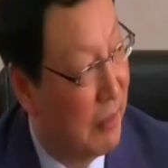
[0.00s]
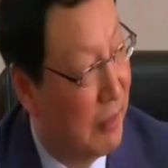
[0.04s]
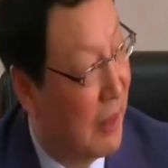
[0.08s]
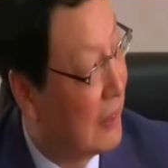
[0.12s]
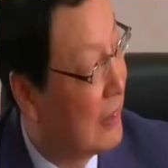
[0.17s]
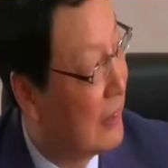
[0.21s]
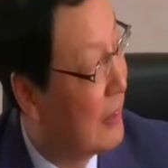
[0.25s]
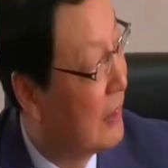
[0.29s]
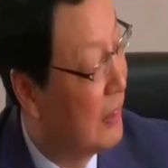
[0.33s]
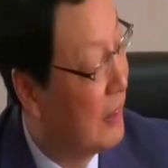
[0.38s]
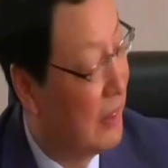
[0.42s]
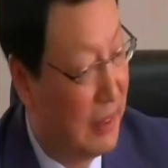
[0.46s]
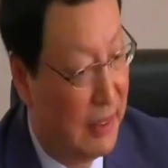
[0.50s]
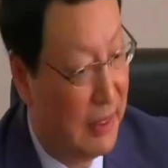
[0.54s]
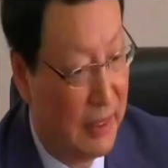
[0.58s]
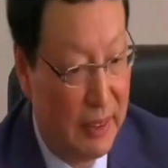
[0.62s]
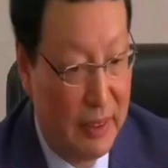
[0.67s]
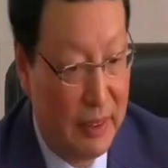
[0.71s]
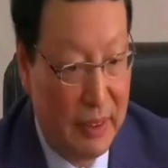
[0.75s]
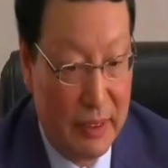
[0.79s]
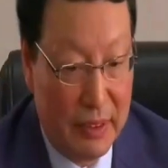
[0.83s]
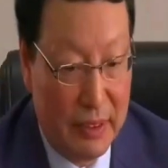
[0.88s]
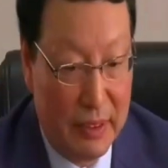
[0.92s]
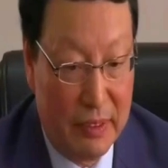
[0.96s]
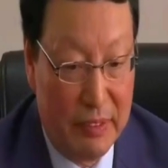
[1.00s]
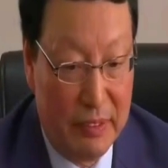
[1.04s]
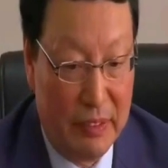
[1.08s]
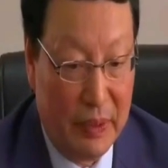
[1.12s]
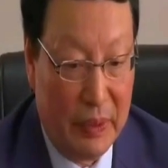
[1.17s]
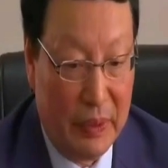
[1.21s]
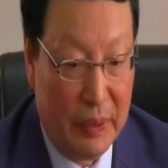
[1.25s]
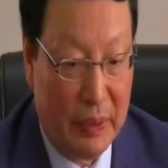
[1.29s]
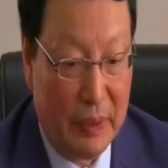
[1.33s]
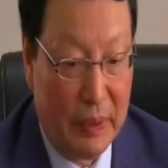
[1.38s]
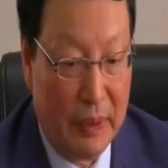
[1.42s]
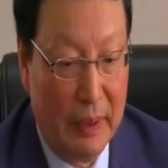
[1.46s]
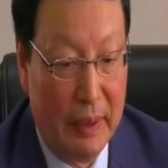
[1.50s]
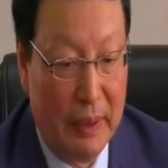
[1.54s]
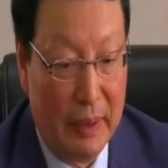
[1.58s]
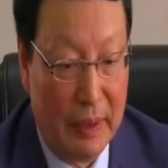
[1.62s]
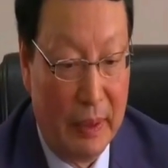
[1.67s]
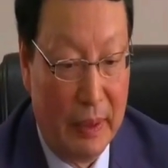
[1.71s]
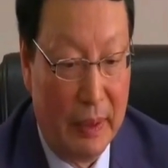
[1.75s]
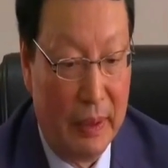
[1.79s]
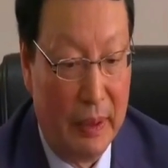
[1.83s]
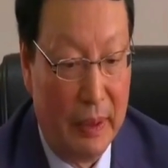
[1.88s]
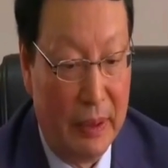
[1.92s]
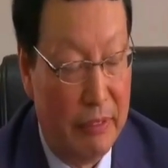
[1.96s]
much for your
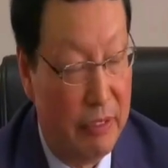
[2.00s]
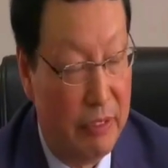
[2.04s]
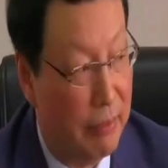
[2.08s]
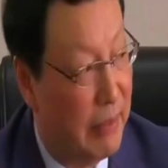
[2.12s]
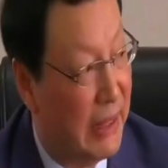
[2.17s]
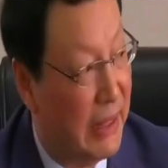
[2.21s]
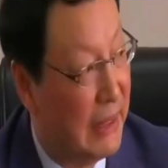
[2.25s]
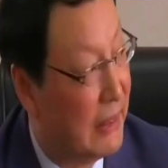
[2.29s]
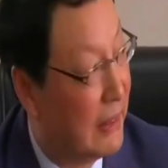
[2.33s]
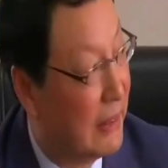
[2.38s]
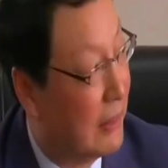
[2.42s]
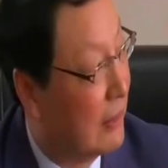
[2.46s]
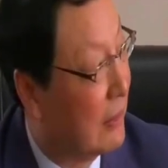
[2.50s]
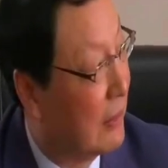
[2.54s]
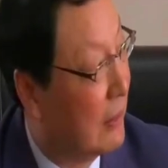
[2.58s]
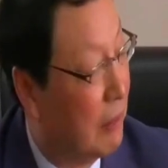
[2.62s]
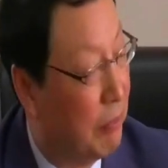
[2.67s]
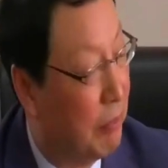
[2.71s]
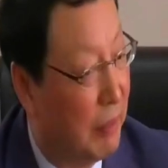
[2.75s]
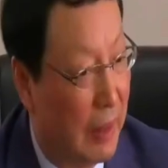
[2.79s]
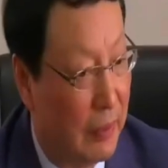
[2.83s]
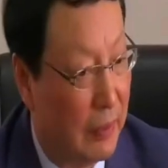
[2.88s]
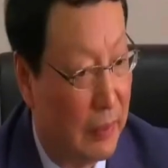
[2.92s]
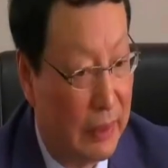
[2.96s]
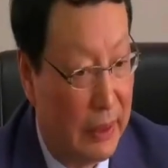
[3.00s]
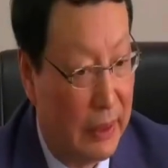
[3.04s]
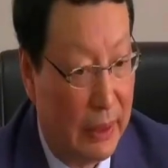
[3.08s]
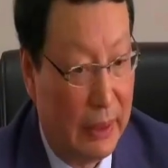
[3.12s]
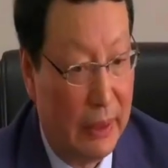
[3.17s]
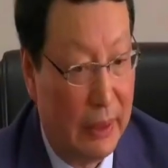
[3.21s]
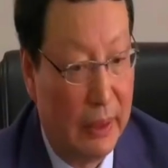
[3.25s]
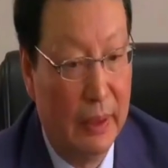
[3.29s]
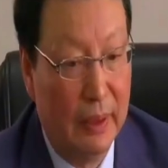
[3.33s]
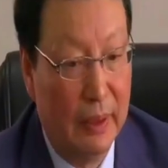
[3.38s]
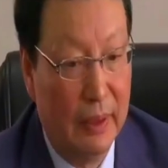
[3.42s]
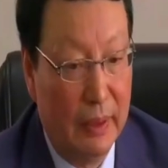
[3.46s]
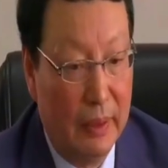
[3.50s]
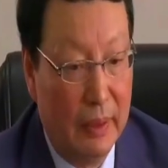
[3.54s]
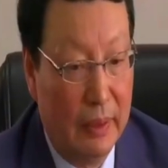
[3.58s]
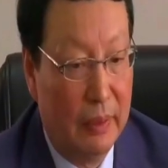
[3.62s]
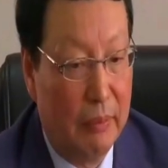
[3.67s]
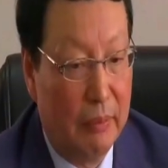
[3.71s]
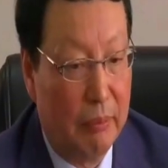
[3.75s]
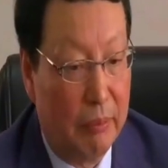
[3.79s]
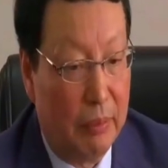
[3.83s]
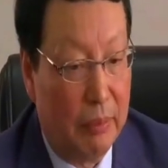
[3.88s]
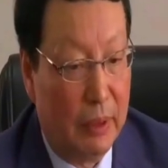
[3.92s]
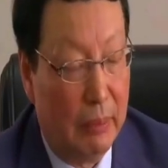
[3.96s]
information about the
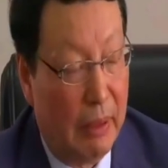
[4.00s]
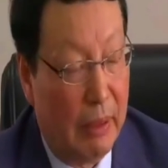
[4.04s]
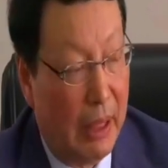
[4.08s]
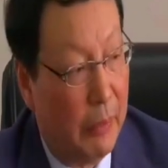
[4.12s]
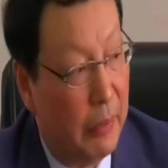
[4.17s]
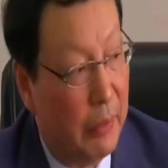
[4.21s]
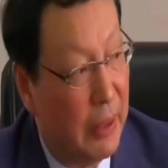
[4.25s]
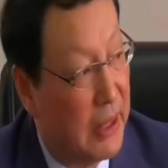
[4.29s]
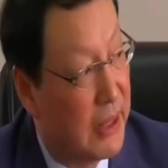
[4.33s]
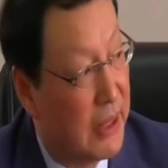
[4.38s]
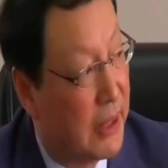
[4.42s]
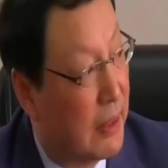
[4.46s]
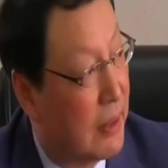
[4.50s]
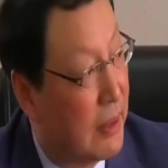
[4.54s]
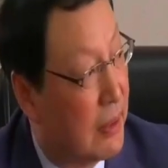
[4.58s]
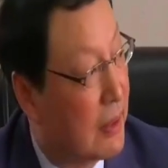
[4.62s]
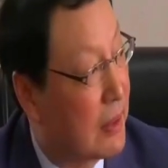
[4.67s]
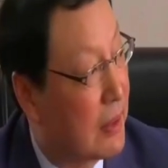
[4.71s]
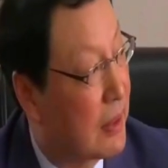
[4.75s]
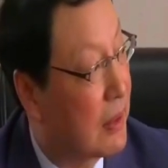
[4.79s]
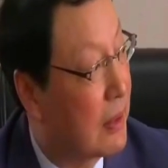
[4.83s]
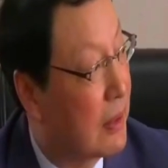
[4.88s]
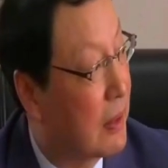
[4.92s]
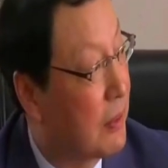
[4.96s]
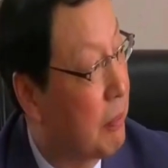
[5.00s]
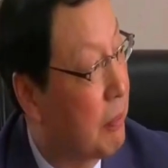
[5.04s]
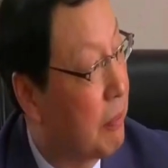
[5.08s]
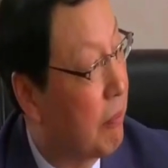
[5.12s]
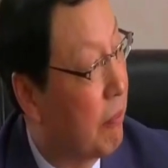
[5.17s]
preparations